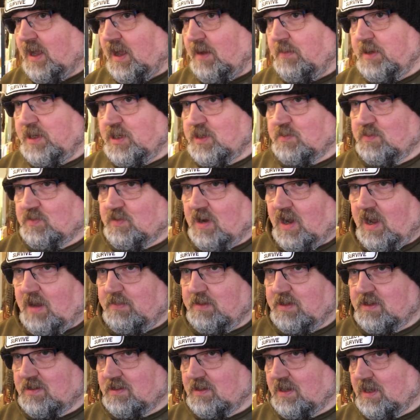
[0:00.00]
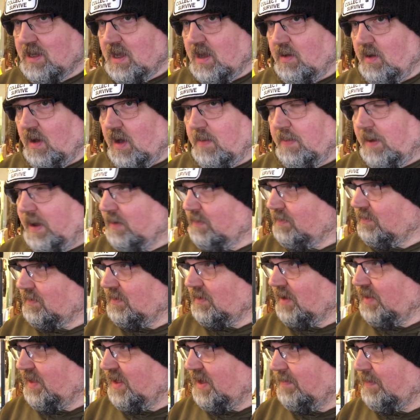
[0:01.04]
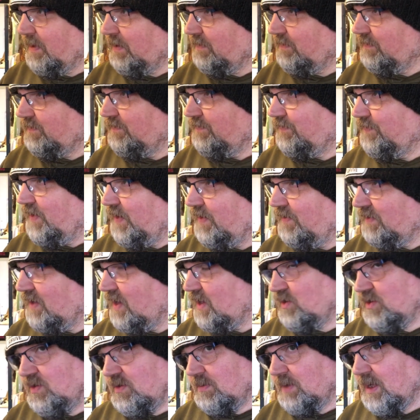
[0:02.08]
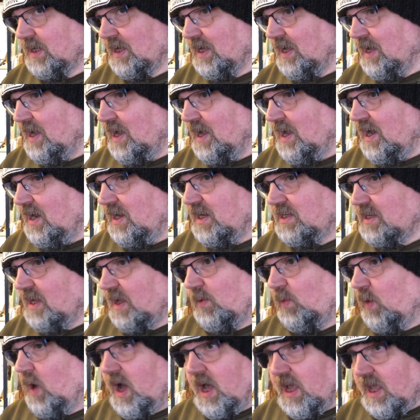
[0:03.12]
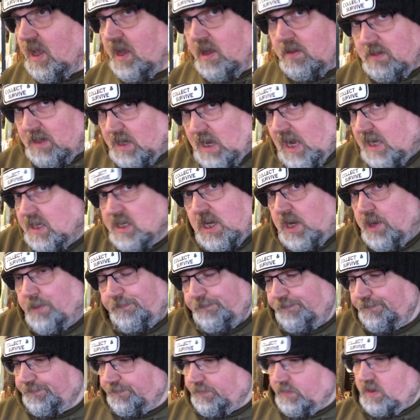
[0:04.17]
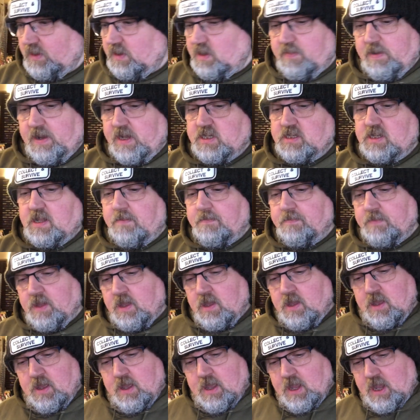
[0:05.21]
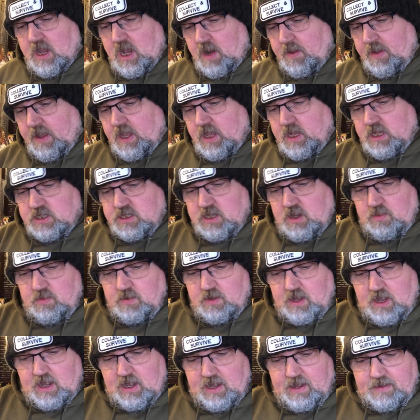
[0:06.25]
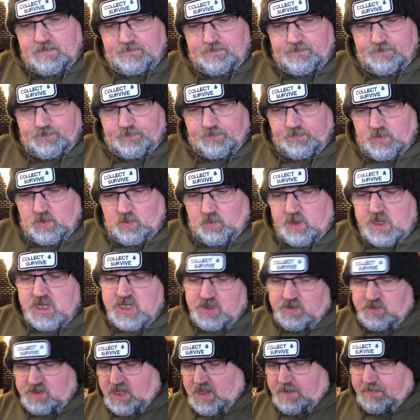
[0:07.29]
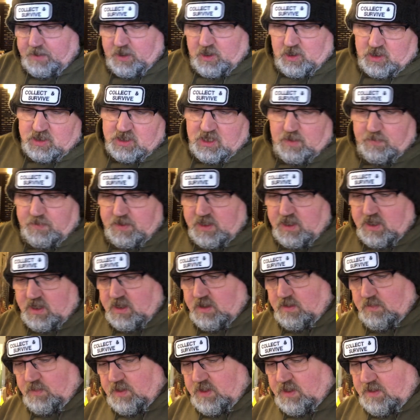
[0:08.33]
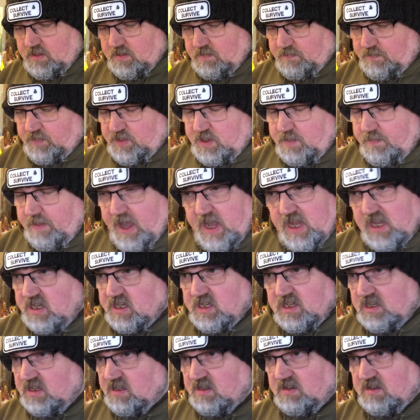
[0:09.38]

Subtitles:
how many subscribers? And I go, oh, I think about 50 or something. He's like, why? I was like, I don't know. You've asked them. Anyway, so what are you doing to keep in contact with your base?